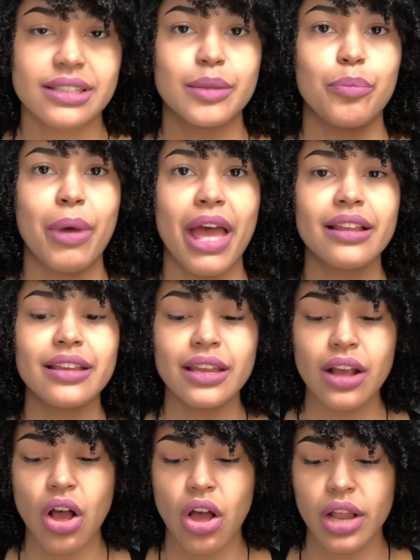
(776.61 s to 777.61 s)
depending
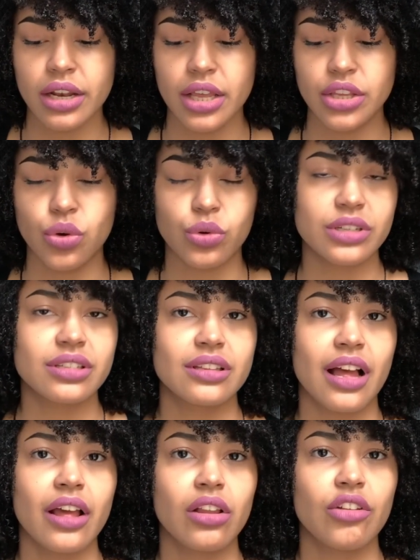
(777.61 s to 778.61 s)
on your
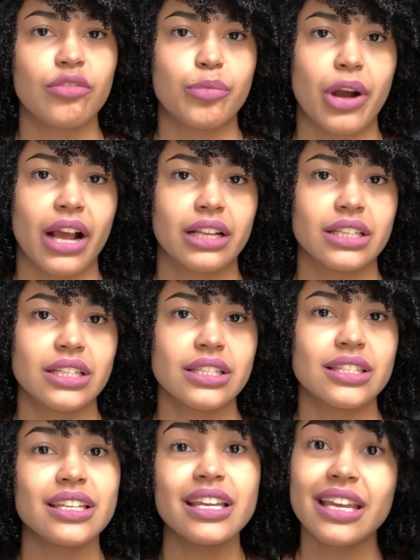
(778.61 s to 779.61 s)
style of
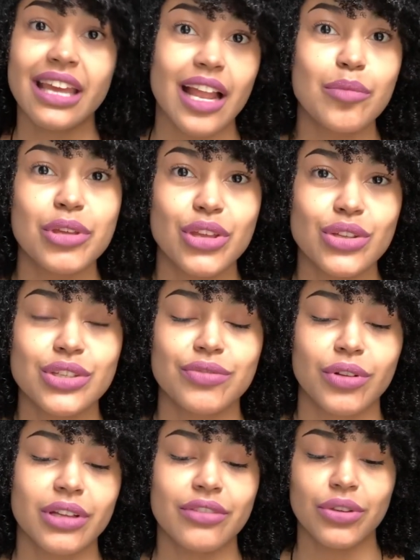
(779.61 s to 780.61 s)
practice, it can be
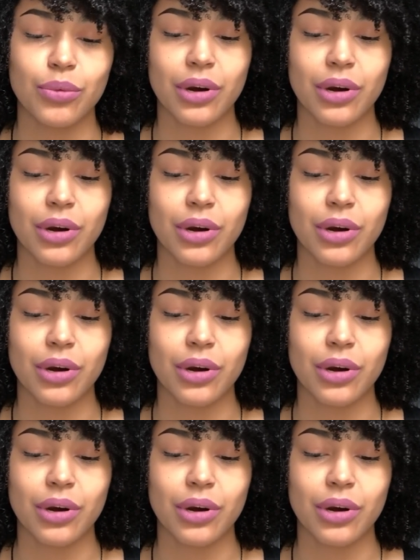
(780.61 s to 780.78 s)
useful. If you